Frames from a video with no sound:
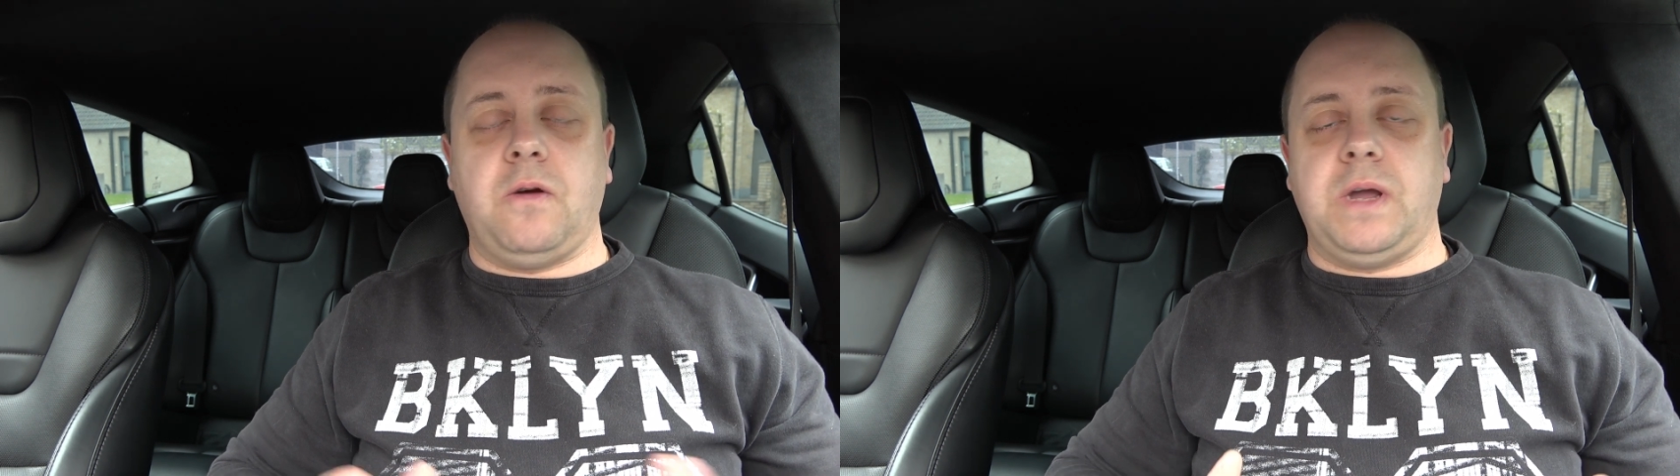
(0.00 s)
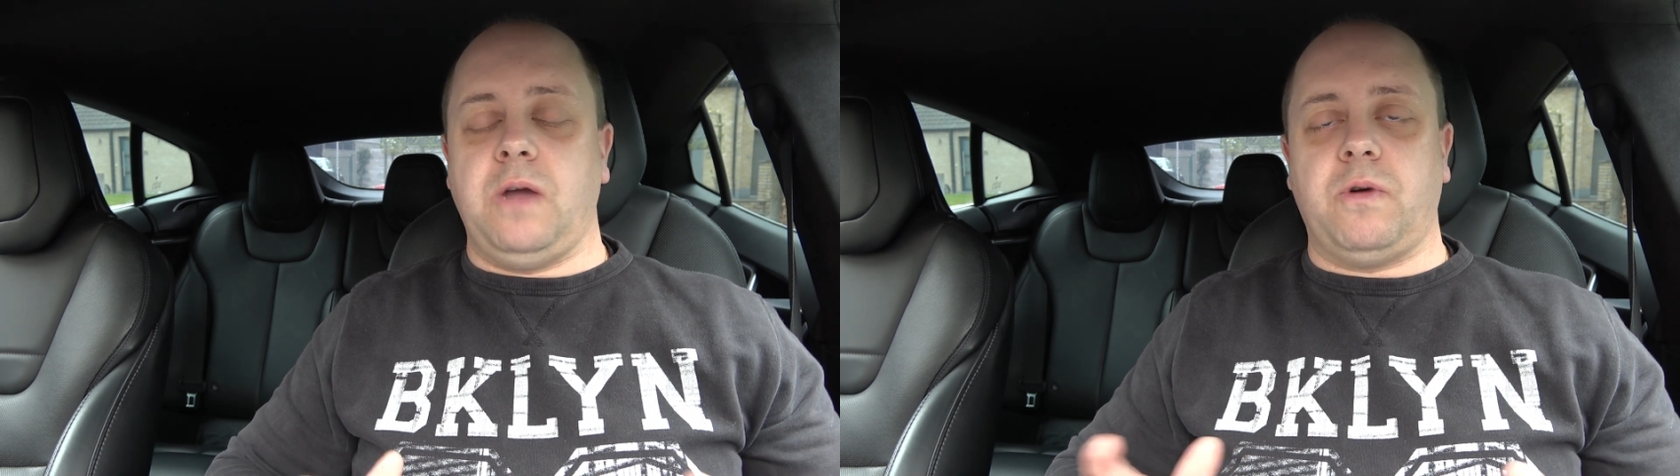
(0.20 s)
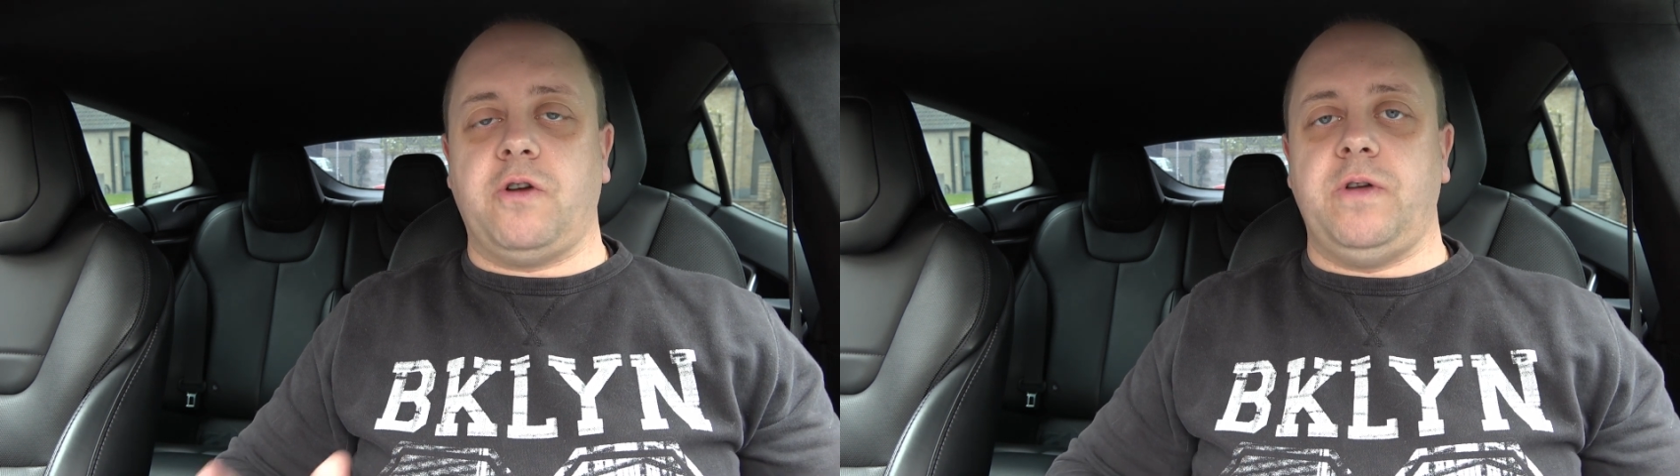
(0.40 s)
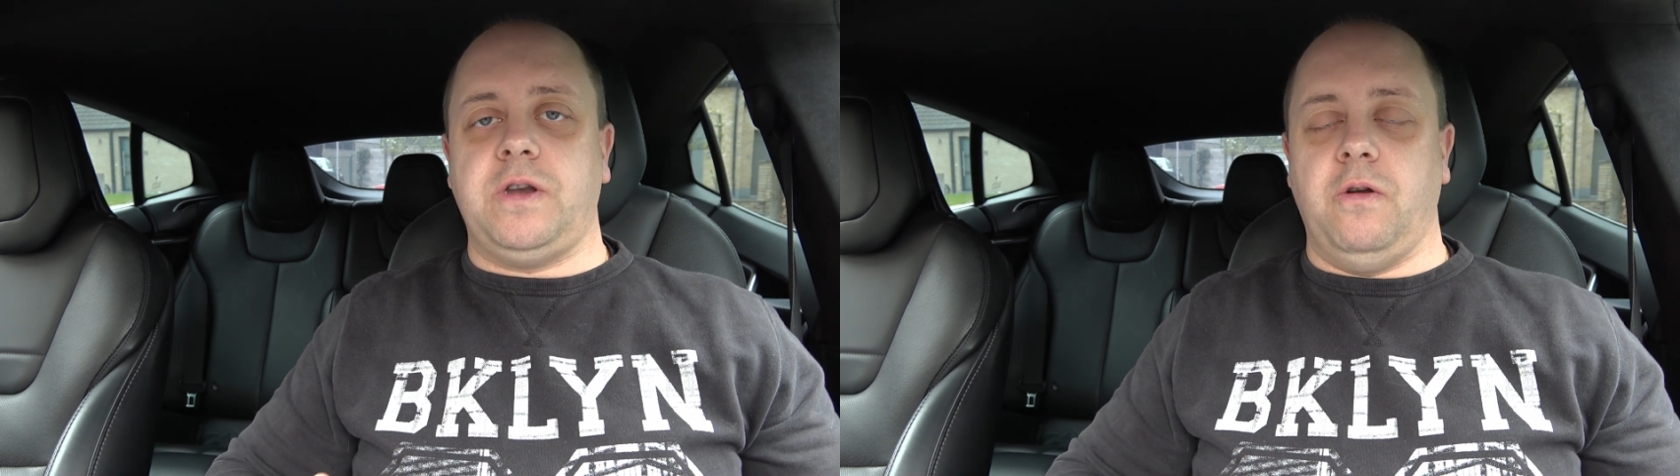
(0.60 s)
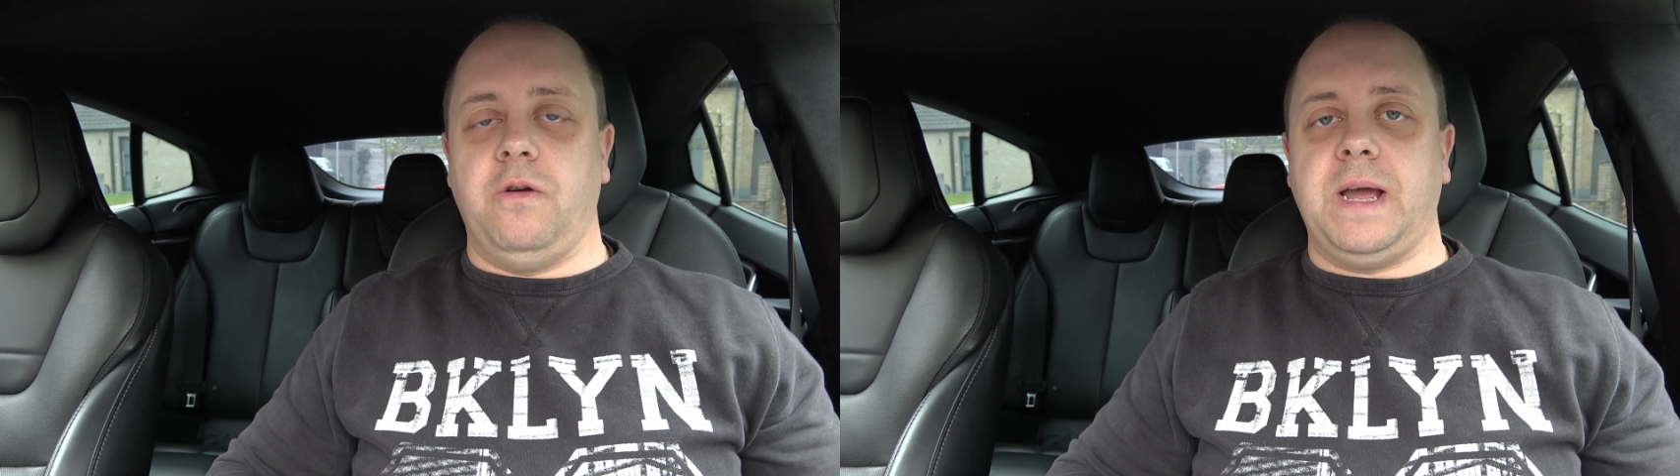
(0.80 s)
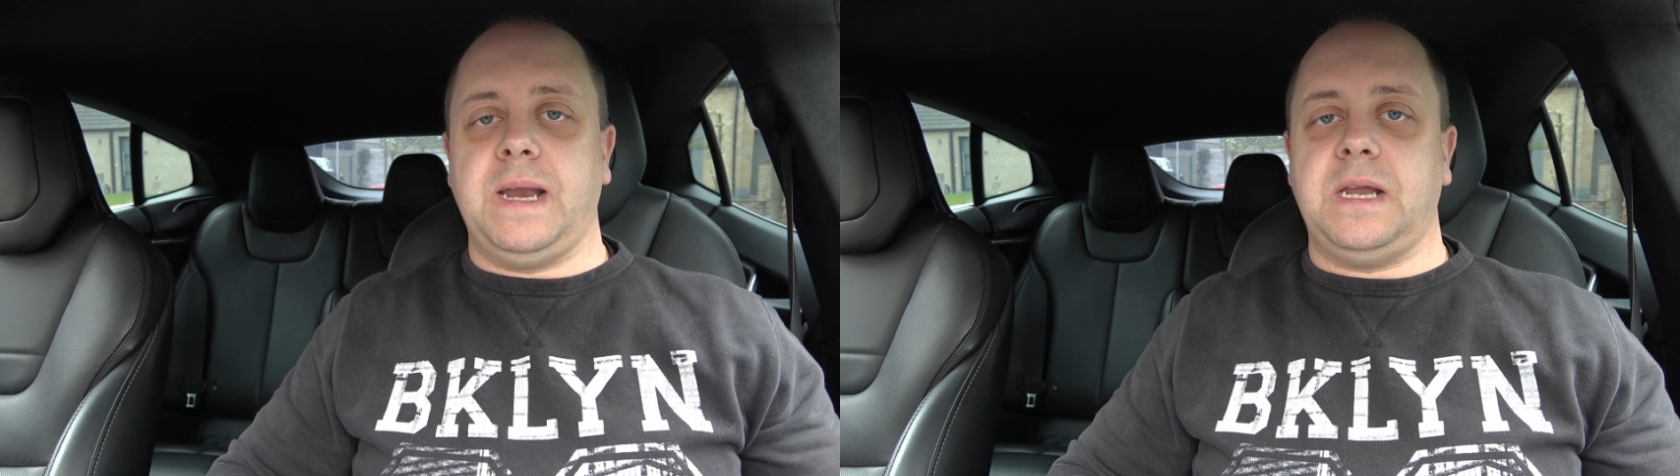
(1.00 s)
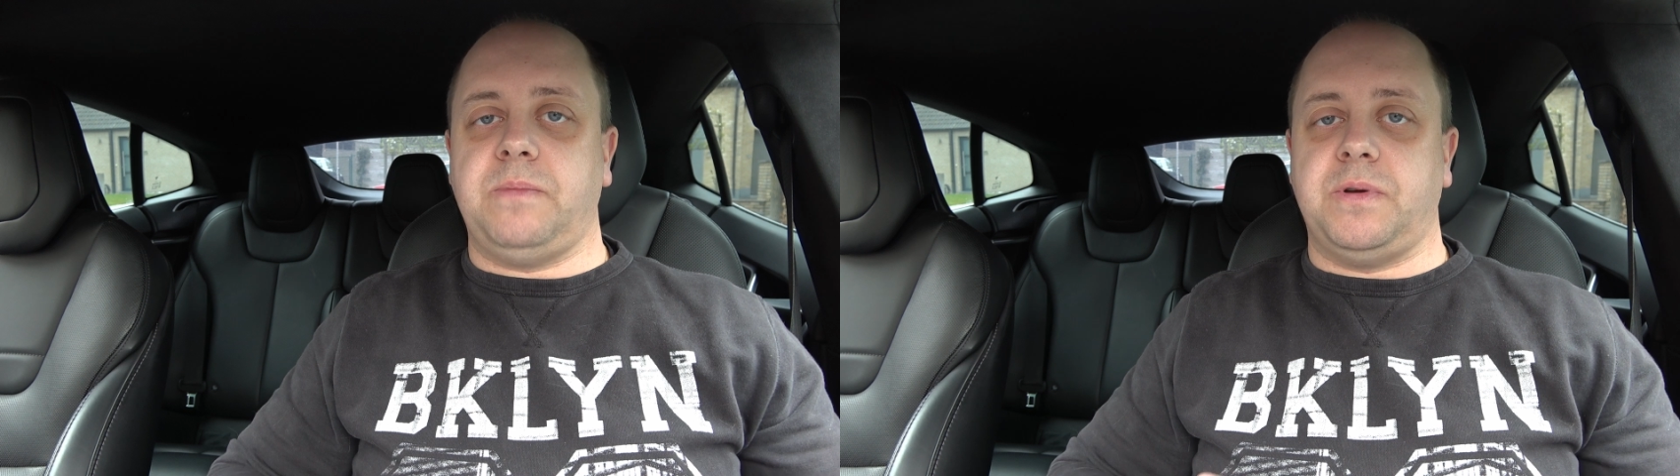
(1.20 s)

okay, we're going to look at it,